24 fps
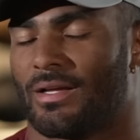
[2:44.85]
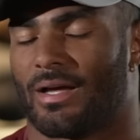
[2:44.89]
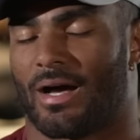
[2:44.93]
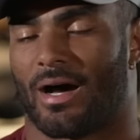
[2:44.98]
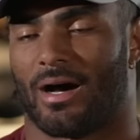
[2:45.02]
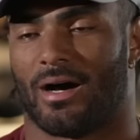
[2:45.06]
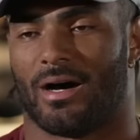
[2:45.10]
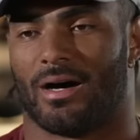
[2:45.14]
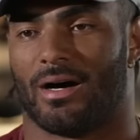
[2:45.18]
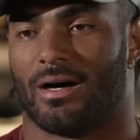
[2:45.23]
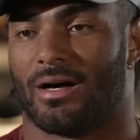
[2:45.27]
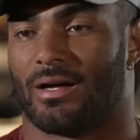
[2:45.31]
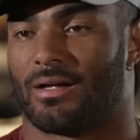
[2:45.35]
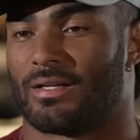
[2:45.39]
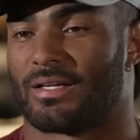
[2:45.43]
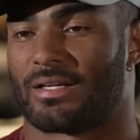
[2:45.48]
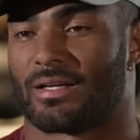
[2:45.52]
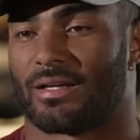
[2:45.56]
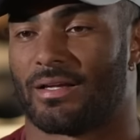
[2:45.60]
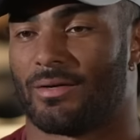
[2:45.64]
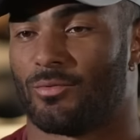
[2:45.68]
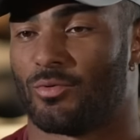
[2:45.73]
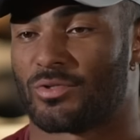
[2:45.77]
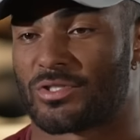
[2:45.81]
Uh,
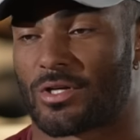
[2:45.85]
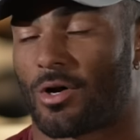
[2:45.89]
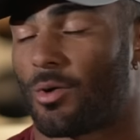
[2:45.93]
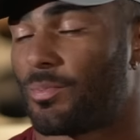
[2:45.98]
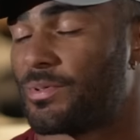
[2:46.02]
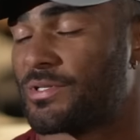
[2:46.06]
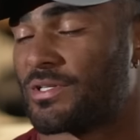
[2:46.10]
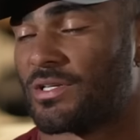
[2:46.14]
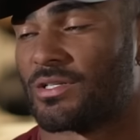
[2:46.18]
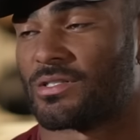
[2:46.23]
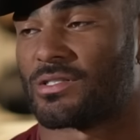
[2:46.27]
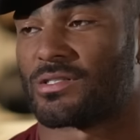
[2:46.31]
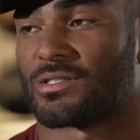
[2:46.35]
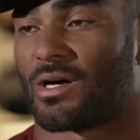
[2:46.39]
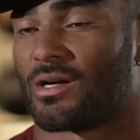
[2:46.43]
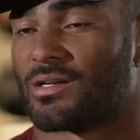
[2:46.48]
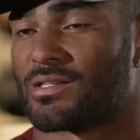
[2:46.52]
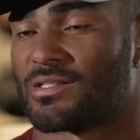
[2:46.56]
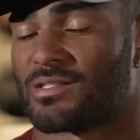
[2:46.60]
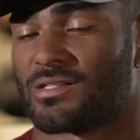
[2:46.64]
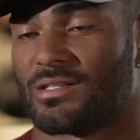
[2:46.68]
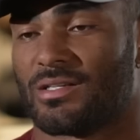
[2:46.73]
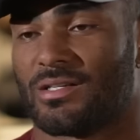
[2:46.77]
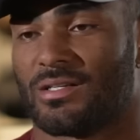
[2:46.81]
it, was all positions,
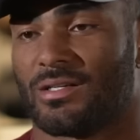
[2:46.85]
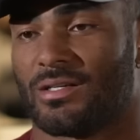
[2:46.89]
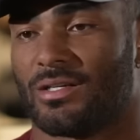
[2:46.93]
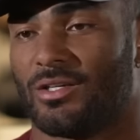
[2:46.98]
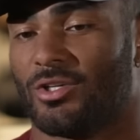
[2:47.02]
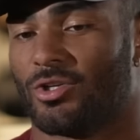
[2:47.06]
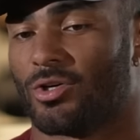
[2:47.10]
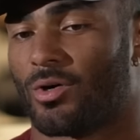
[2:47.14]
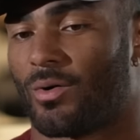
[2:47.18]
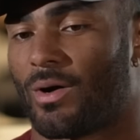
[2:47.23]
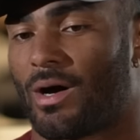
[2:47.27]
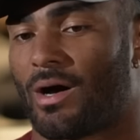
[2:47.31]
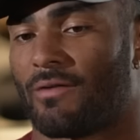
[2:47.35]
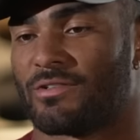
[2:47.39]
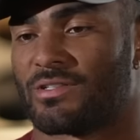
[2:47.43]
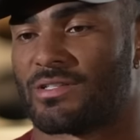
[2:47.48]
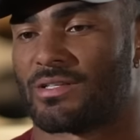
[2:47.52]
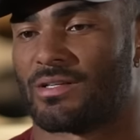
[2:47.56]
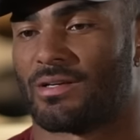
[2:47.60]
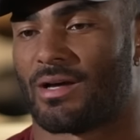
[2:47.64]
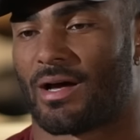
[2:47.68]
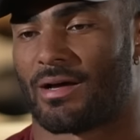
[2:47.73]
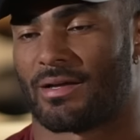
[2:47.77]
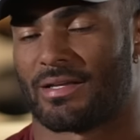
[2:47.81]
honestly. You know,
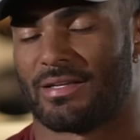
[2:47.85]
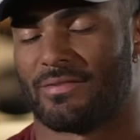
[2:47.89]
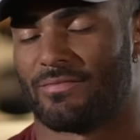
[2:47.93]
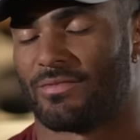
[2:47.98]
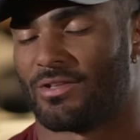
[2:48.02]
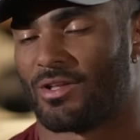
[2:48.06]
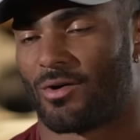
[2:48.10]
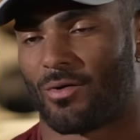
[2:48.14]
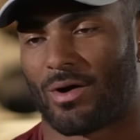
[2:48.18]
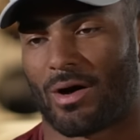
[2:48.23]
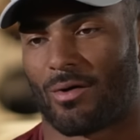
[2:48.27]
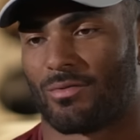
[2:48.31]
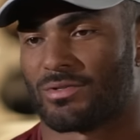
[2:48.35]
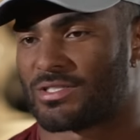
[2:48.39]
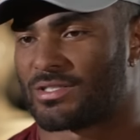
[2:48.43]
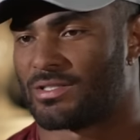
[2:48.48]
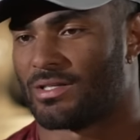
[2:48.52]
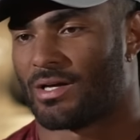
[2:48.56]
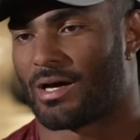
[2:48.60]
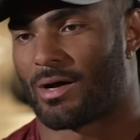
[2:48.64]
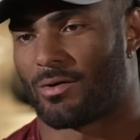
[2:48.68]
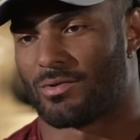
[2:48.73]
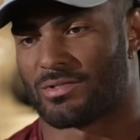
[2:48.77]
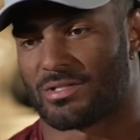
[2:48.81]
obviously, I, even though I was
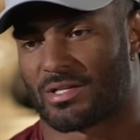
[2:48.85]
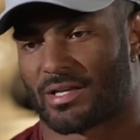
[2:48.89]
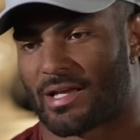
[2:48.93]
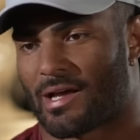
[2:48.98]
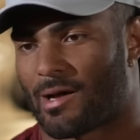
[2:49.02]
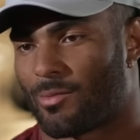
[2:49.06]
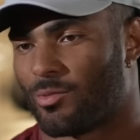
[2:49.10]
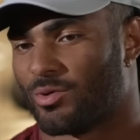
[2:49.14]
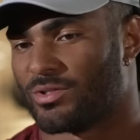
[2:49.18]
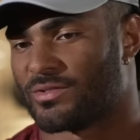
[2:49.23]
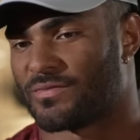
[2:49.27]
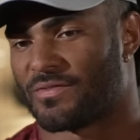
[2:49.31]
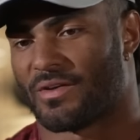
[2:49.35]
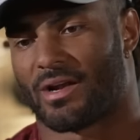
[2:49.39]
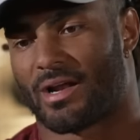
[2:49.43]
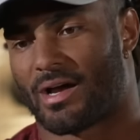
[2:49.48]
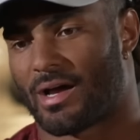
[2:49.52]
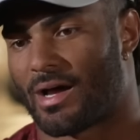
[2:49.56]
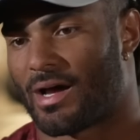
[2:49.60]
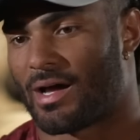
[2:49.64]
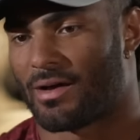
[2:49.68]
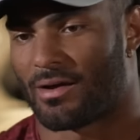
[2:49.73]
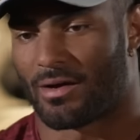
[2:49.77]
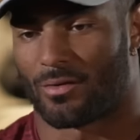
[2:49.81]
still I was a Cowboys fan,
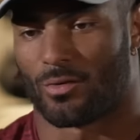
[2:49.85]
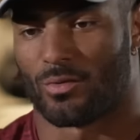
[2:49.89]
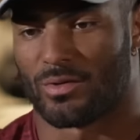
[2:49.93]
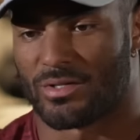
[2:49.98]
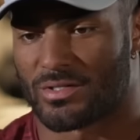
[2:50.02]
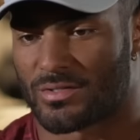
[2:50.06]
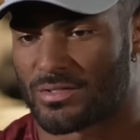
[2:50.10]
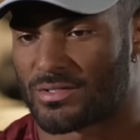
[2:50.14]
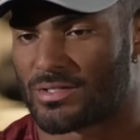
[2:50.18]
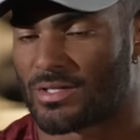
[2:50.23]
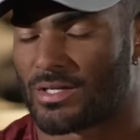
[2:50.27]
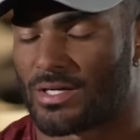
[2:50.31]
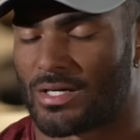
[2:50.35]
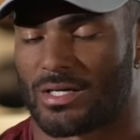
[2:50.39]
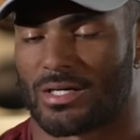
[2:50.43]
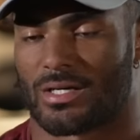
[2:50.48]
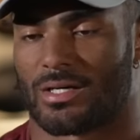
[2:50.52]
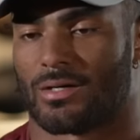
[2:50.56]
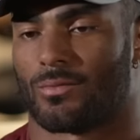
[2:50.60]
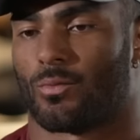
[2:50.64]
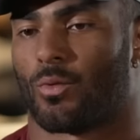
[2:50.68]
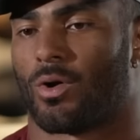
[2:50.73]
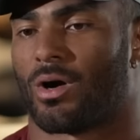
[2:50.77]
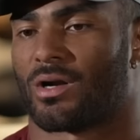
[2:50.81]
I, I always
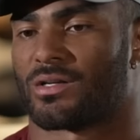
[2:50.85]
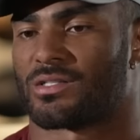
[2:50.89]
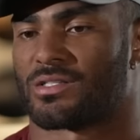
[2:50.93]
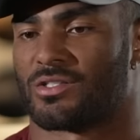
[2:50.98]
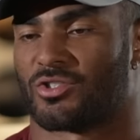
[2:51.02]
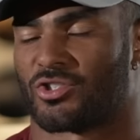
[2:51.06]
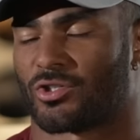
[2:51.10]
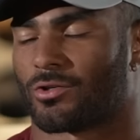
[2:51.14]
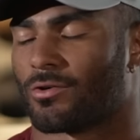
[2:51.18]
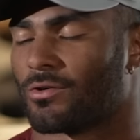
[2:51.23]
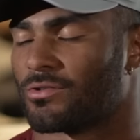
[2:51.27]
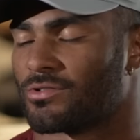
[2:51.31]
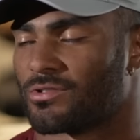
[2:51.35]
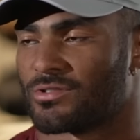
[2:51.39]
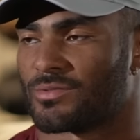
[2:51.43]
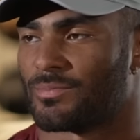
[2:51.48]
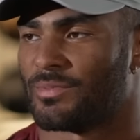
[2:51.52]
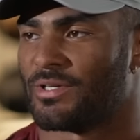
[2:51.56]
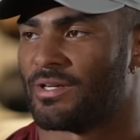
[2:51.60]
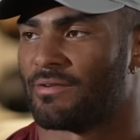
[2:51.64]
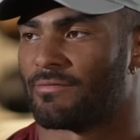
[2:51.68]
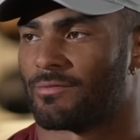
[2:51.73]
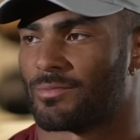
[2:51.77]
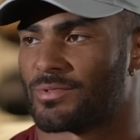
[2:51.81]
uh, watched the Chargers.
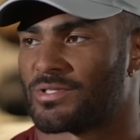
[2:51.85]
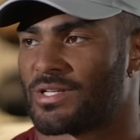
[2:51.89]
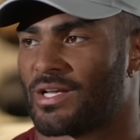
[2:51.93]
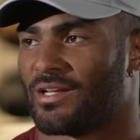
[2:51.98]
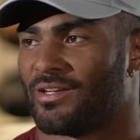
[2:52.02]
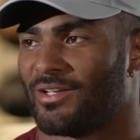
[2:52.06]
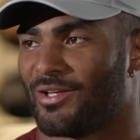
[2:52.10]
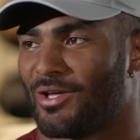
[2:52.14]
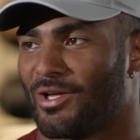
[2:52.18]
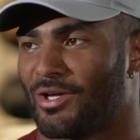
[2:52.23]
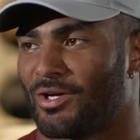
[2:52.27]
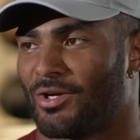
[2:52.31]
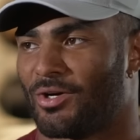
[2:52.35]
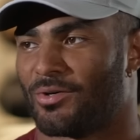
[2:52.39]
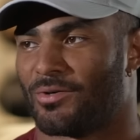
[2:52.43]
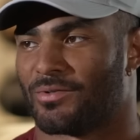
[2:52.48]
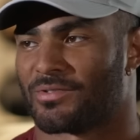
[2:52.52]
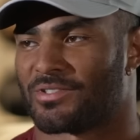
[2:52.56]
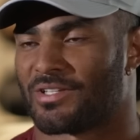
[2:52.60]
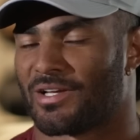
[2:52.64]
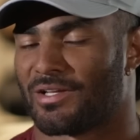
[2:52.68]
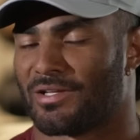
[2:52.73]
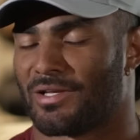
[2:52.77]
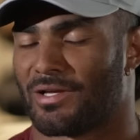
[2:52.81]
Being from San Diego,
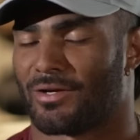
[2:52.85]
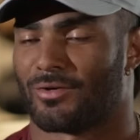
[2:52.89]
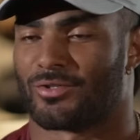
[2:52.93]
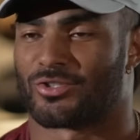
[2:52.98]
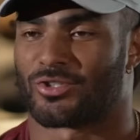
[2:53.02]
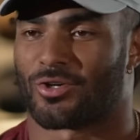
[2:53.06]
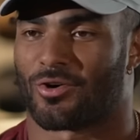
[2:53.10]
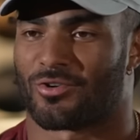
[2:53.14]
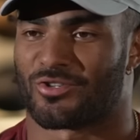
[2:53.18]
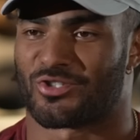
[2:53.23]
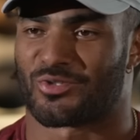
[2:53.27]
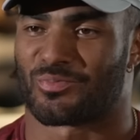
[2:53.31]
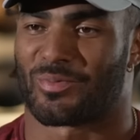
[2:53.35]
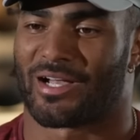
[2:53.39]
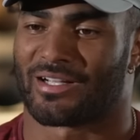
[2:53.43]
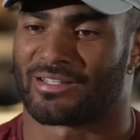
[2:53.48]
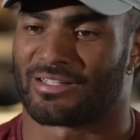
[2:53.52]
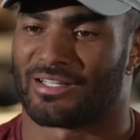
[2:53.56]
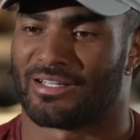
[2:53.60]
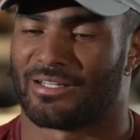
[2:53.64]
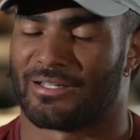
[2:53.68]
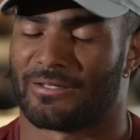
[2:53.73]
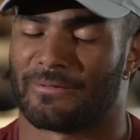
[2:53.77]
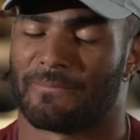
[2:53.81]
San Diego right. Chargers back
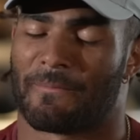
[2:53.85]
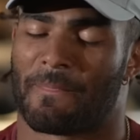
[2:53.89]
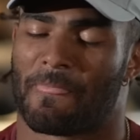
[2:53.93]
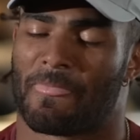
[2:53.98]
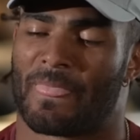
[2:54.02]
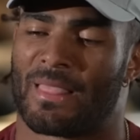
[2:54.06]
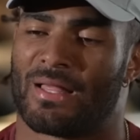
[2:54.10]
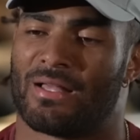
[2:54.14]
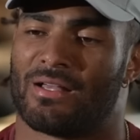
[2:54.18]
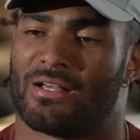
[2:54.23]
then, mm-hmm.